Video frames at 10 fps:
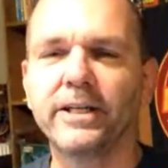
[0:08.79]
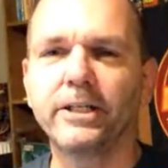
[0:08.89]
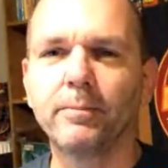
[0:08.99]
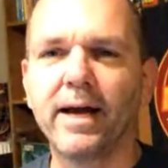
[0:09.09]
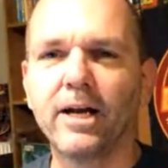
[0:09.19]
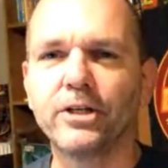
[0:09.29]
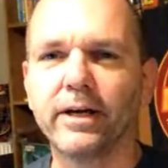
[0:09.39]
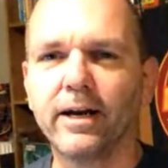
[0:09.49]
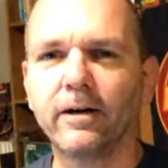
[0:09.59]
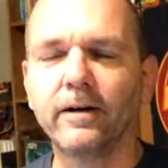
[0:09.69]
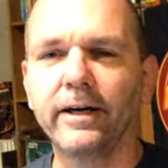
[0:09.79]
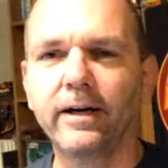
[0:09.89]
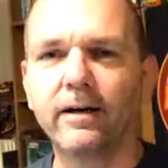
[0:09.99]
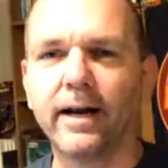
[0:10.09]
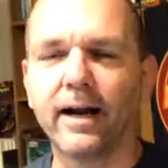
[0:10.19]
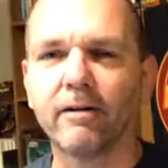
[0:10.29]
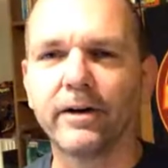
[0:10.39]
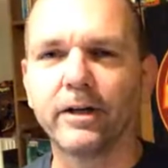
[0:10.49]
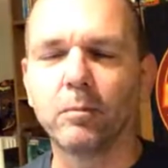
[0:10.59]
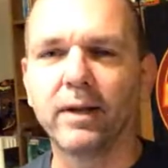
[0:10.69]
Senior Managing Editor here at
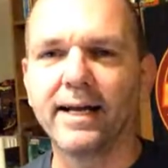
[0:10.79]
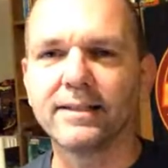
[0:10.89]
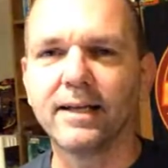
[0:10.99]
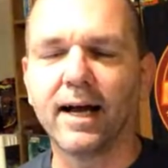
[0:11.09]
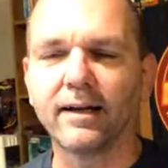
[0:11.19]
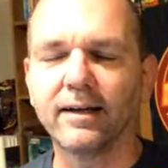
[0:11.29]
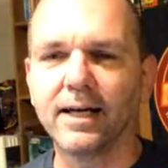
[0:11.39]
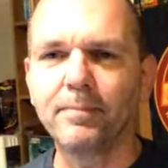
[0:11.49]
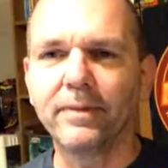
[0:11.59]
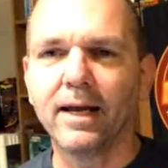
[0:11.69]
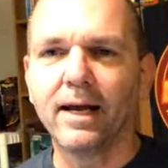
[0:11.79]
criticalblast.com.